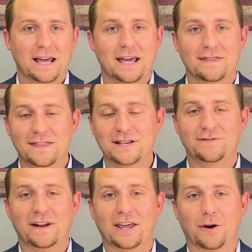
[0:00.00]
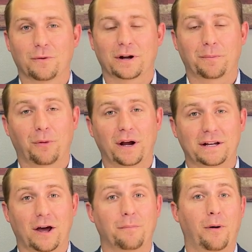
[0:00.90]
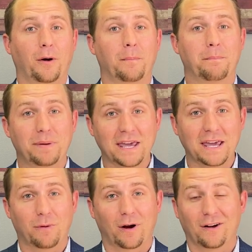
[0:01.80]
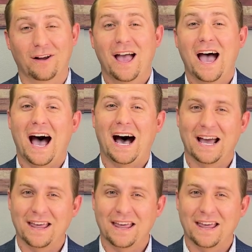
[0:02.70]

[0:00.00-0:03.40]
In this video, we're gonna break down part B, where I